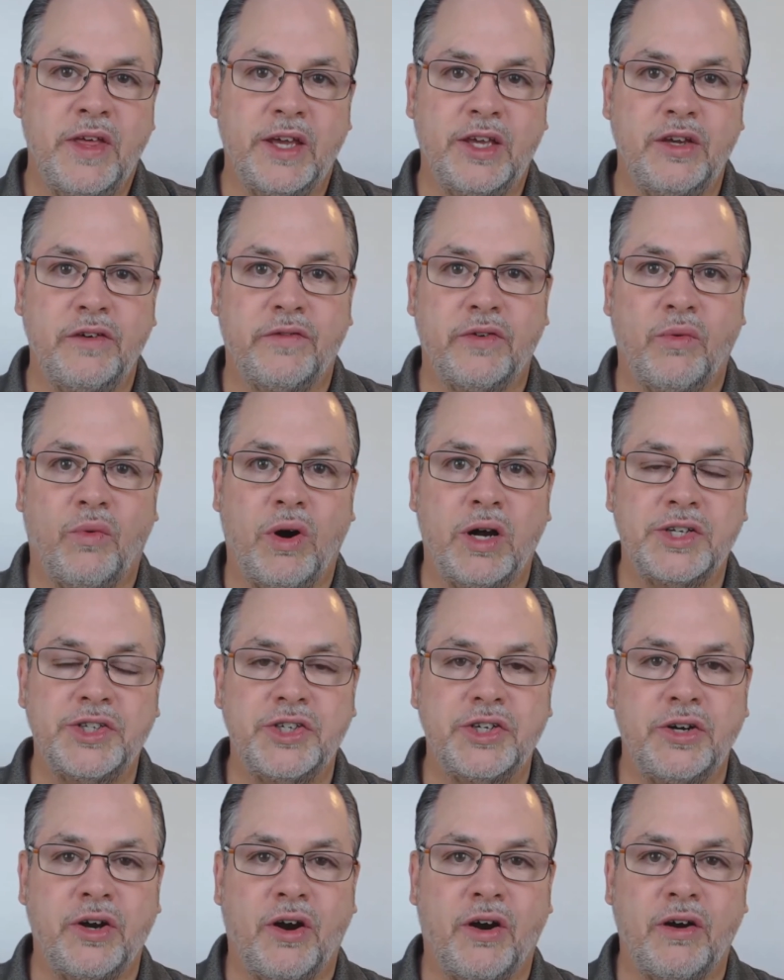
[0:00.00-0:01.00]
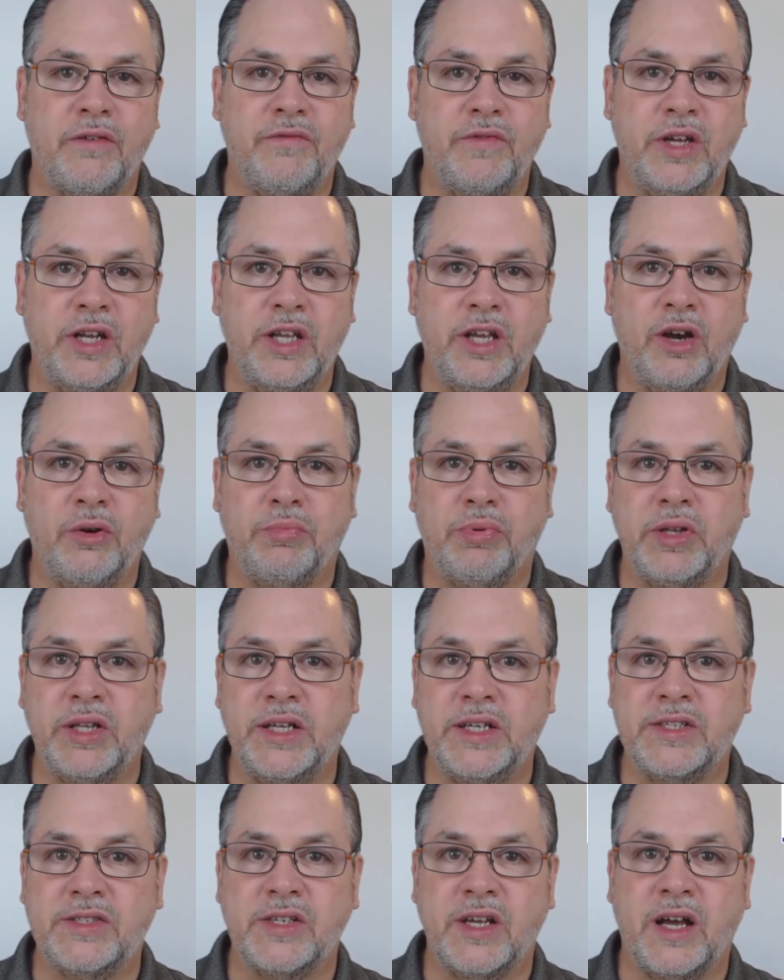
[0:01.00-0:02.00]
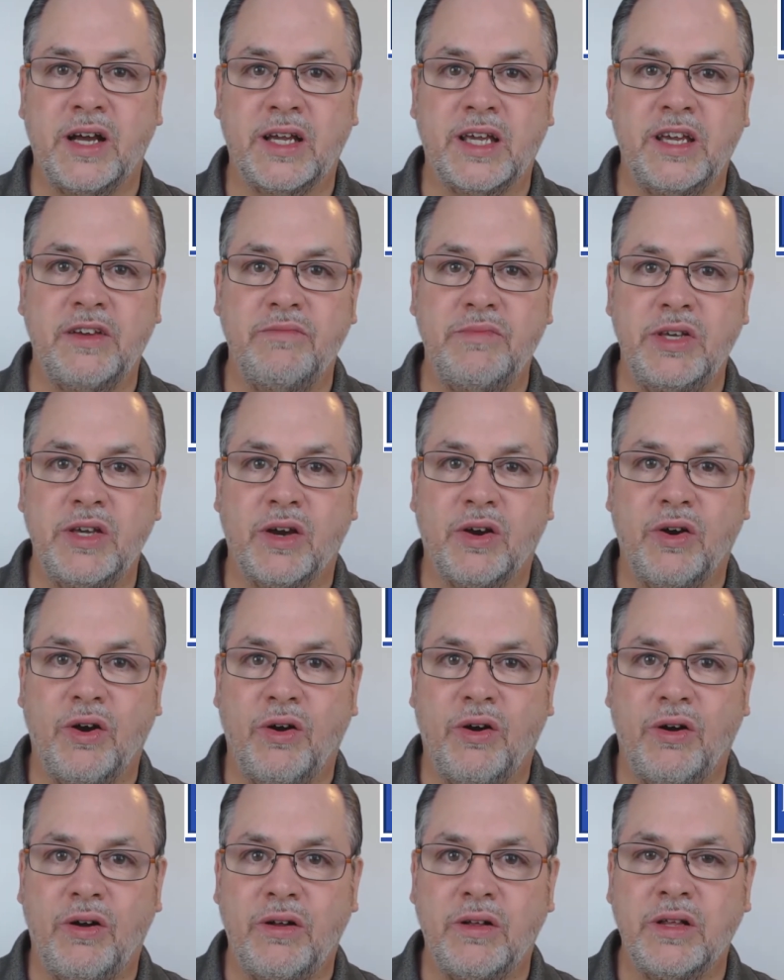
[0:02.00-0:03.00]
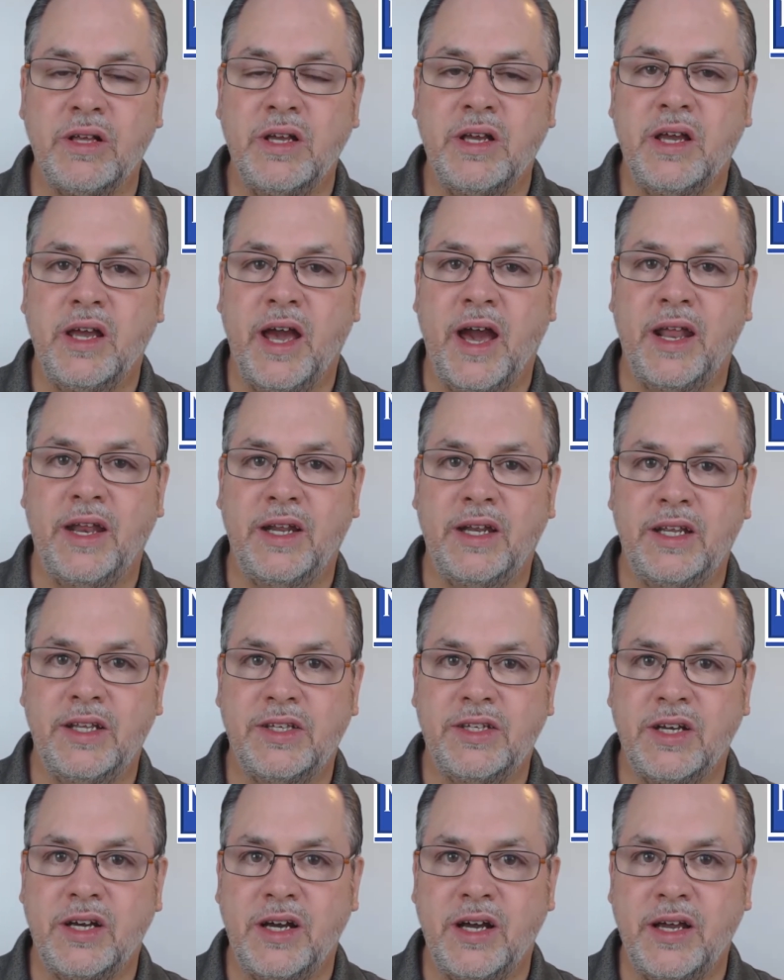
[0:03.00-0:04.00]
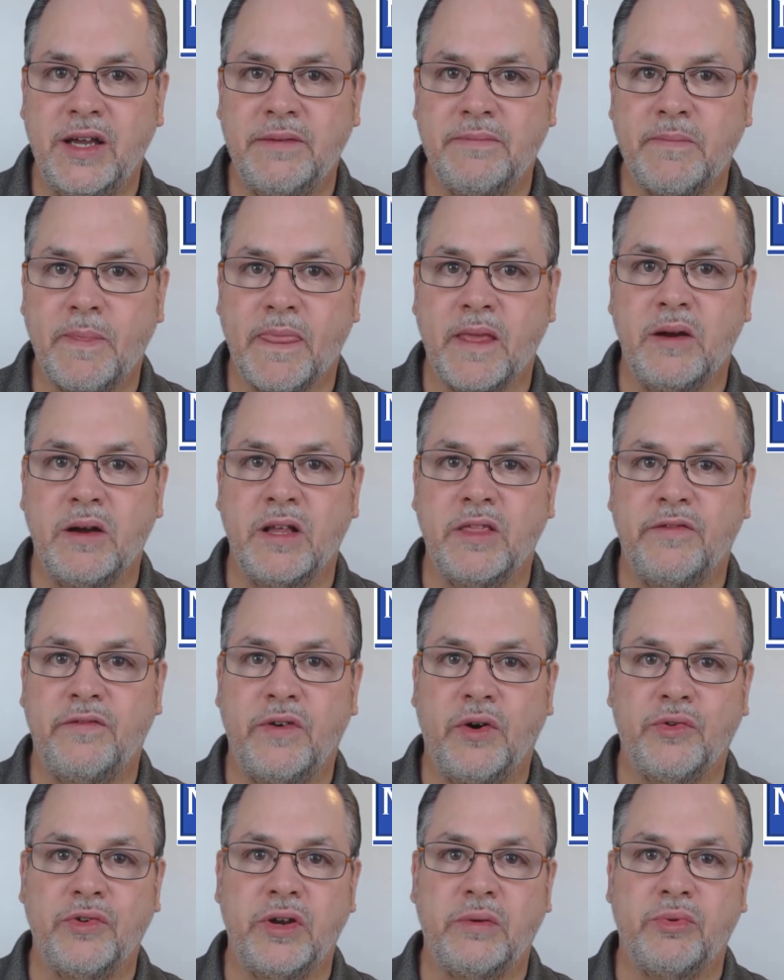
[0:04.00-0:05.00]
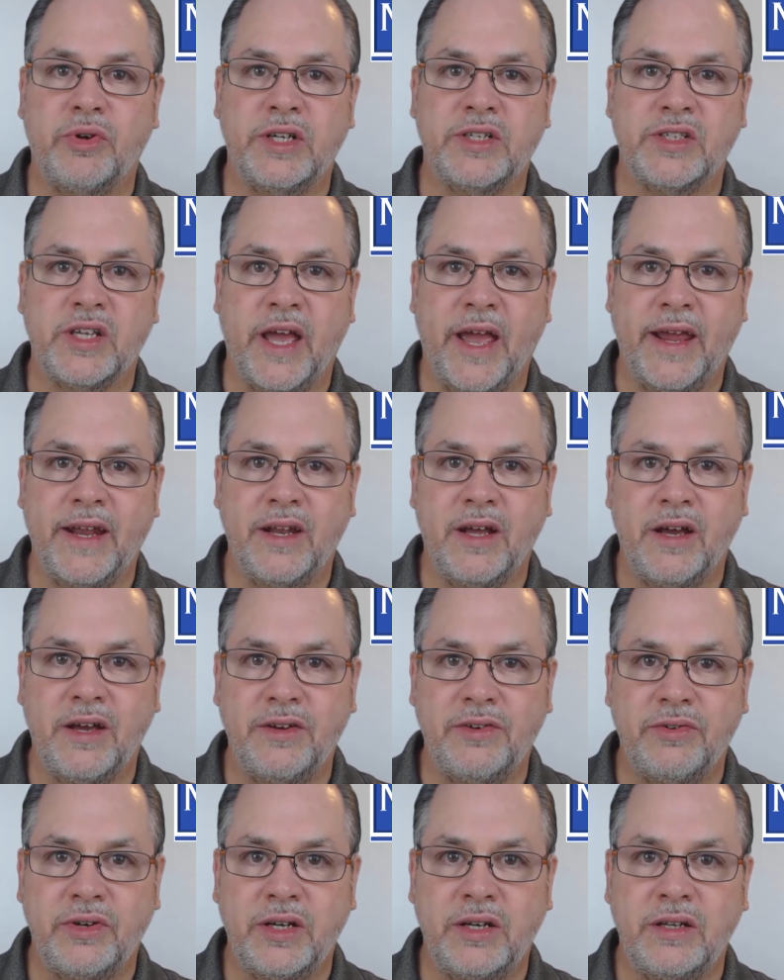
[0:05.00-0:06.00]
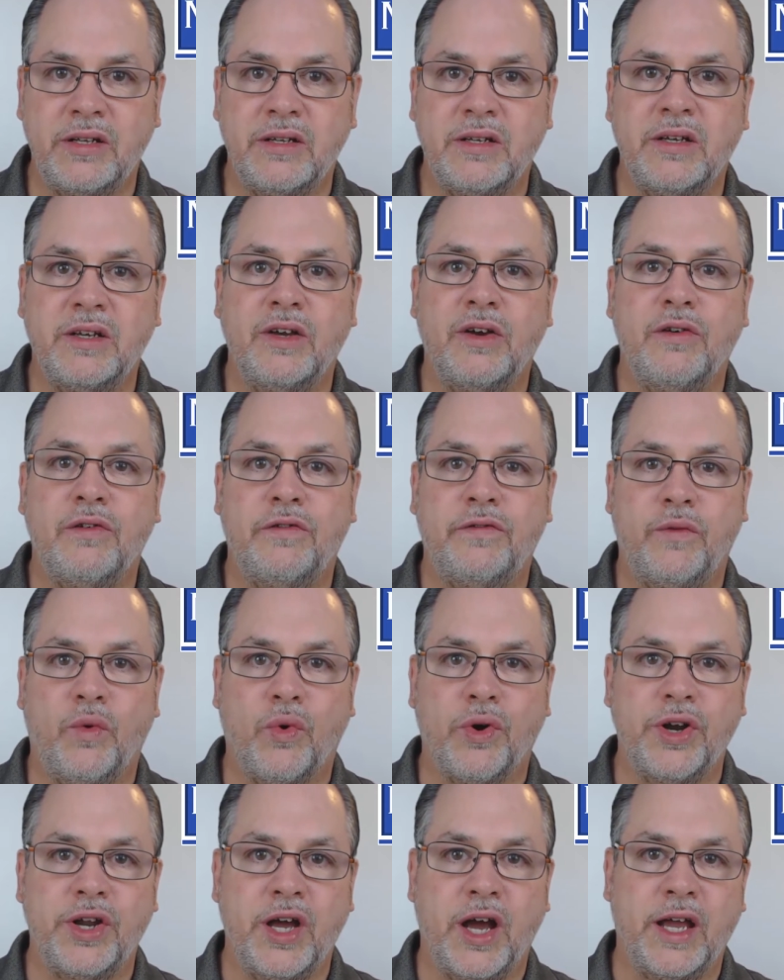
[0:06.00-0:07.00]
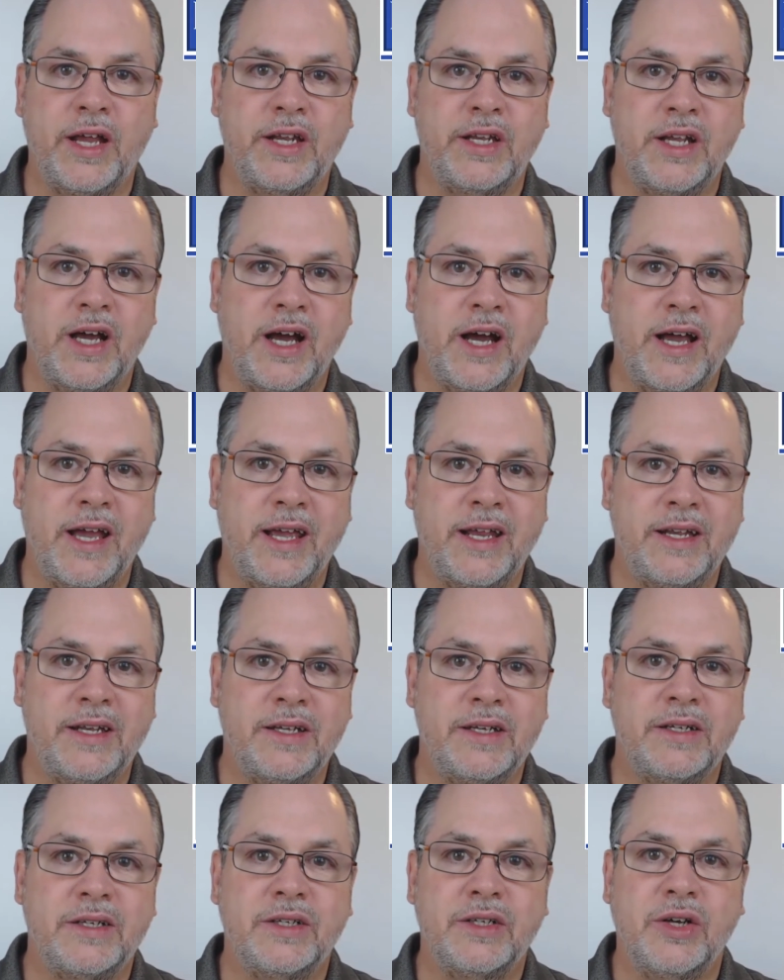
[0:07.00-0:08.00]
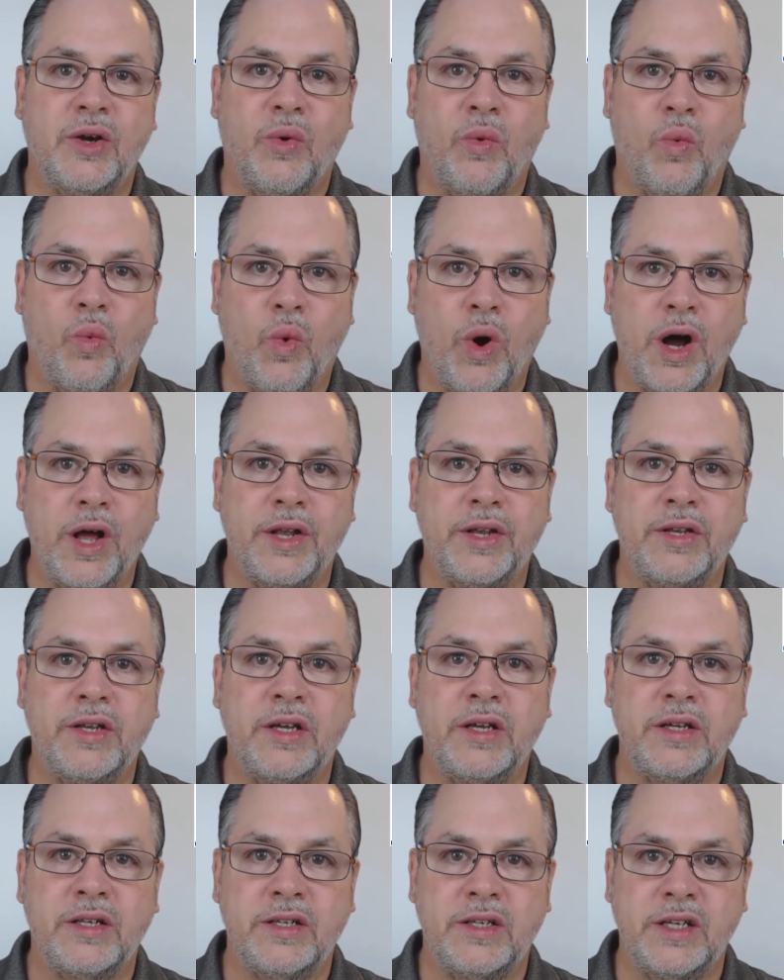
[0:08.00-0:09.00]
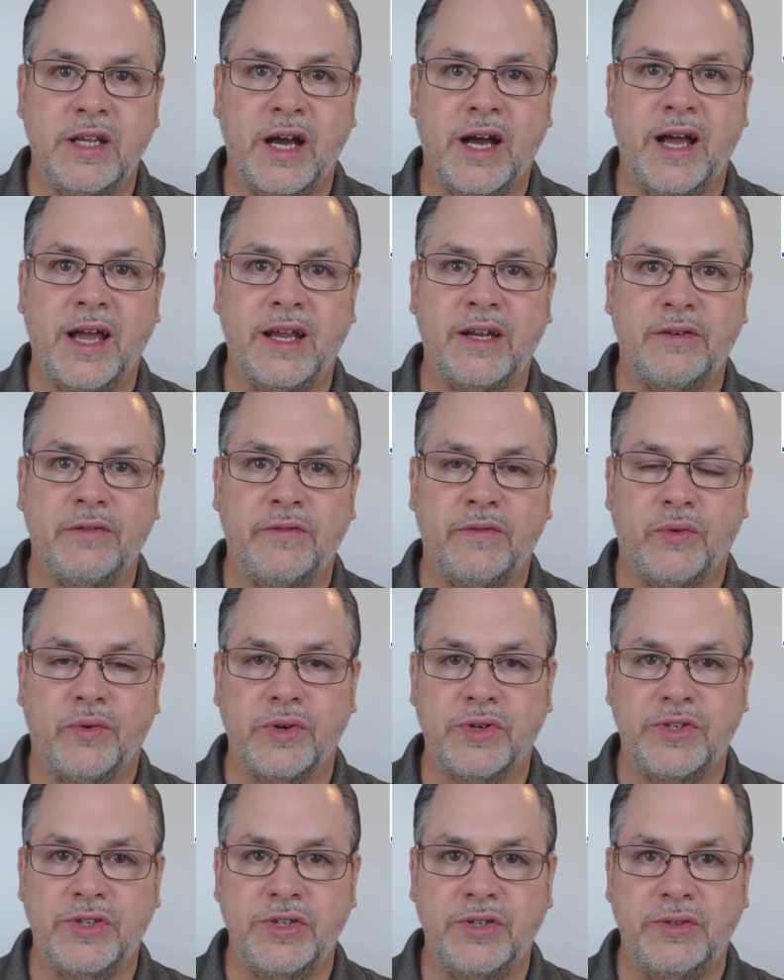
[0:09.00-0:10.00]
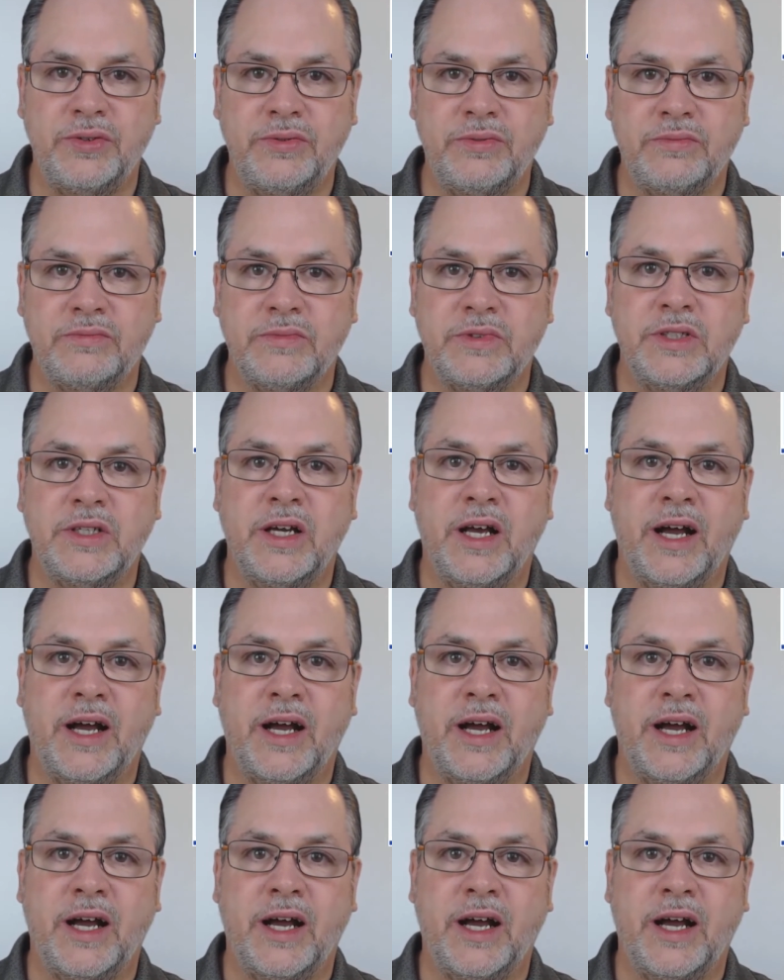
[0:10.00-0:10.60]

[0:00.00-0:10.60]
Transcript: Thank you for watching our video. Please give me a call at any time. The phone number is 499-1942.